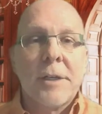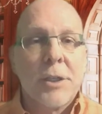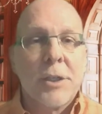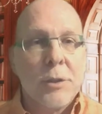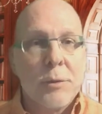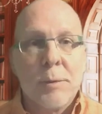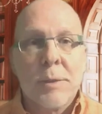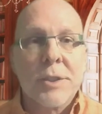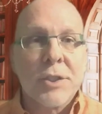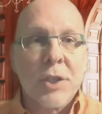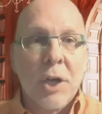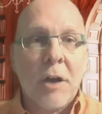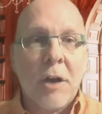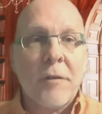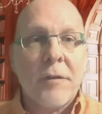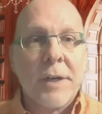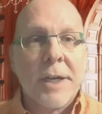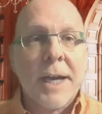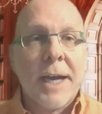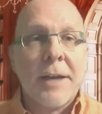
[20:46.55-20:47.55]
you
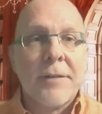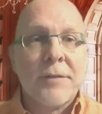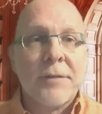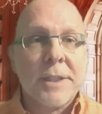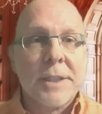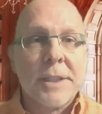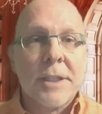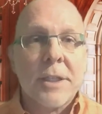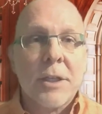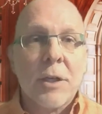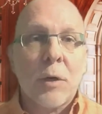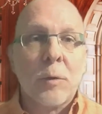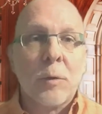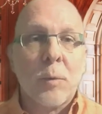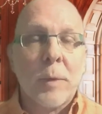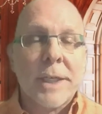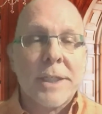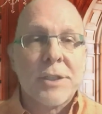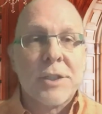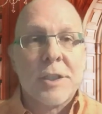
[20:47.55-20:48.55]
resolve a conflict in the Old
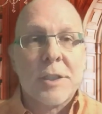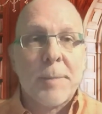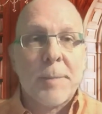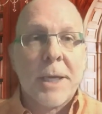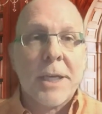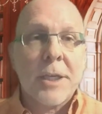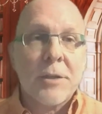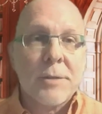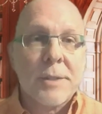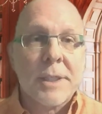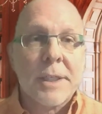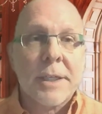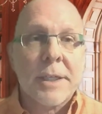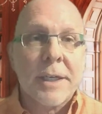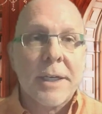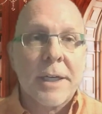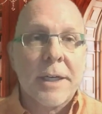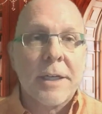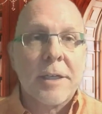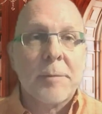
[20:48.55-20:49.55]
West just by using a
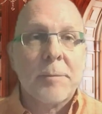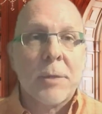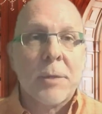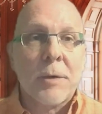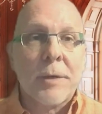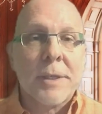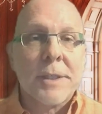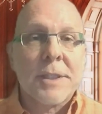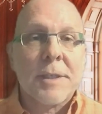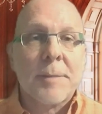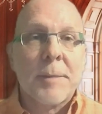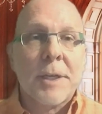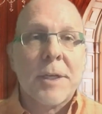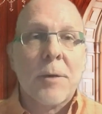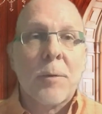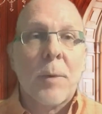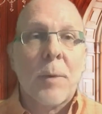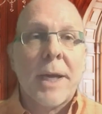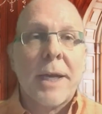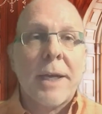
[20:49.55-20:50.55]
gun and blowing somebody
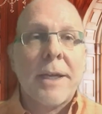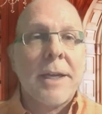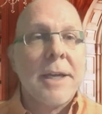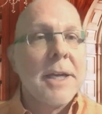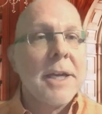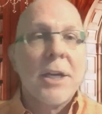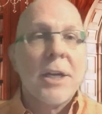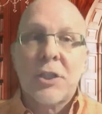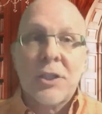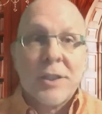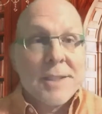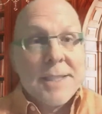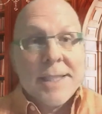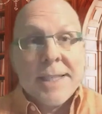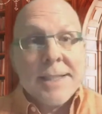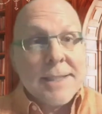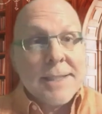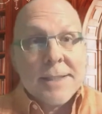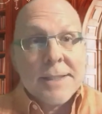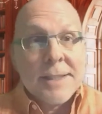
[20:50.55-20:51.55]
away just
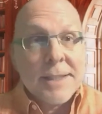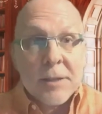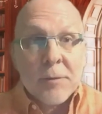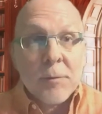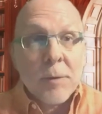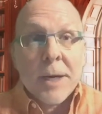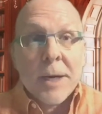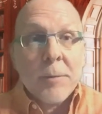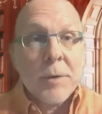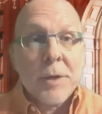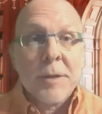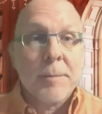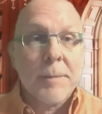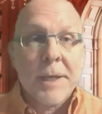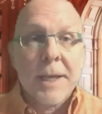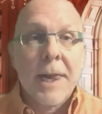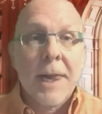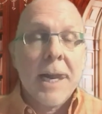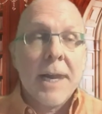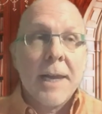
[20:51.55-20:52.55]
didn't sit right with
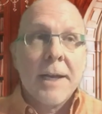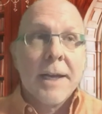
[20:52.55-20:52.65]
me.